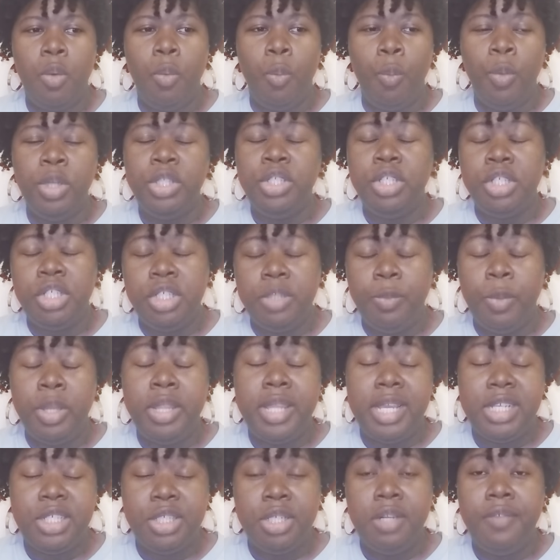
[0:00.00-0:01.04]
which is what
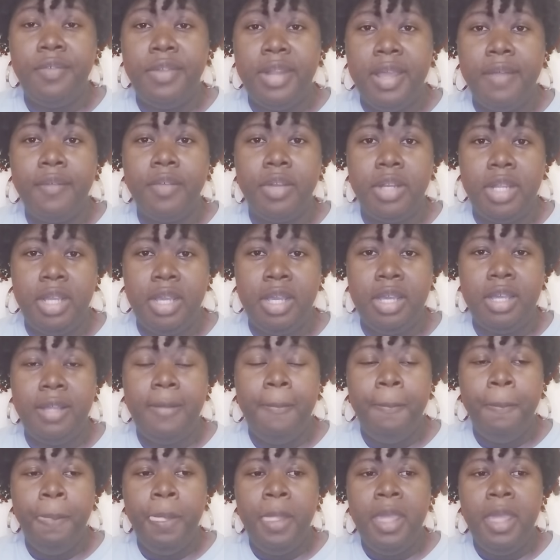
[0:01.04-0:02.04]
they should have never did